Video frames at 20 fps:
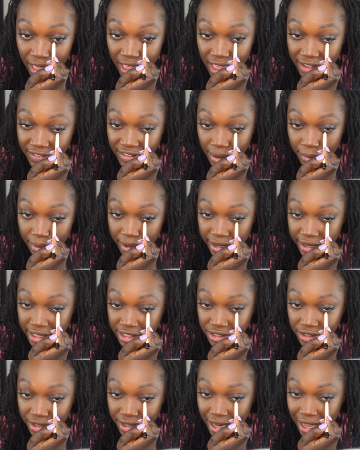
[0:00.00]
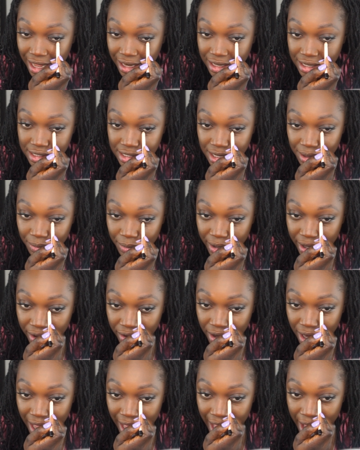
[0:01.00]
If I'm on a deserted island
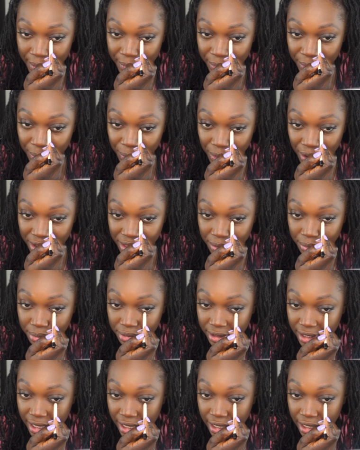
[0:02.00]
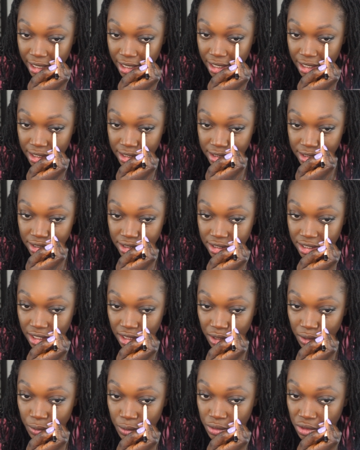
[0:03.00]
somewhere, I would want the plane to
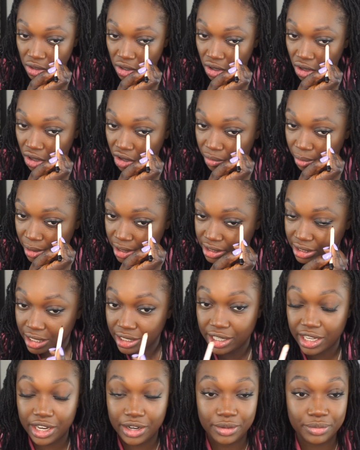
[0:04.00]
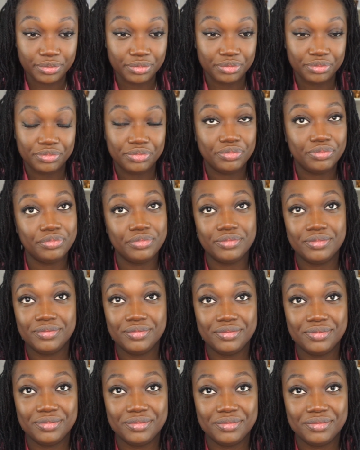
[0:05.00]
lose all of my skincare.
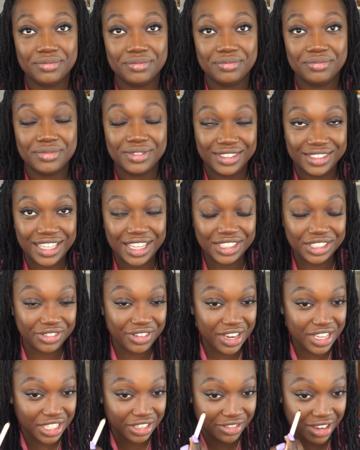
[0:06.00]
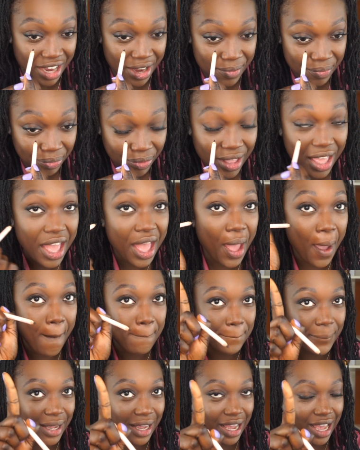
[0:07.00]
Sounds crazy, right?
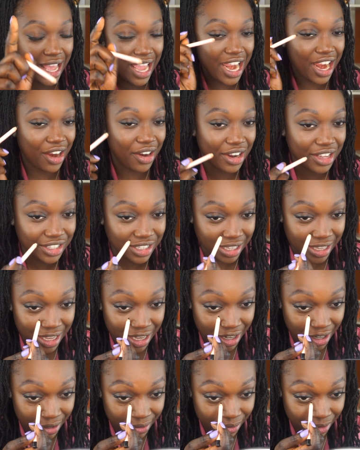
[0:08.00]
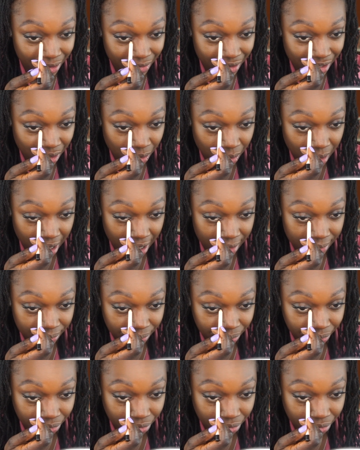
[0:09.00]
But hair is the kicker, the reason why.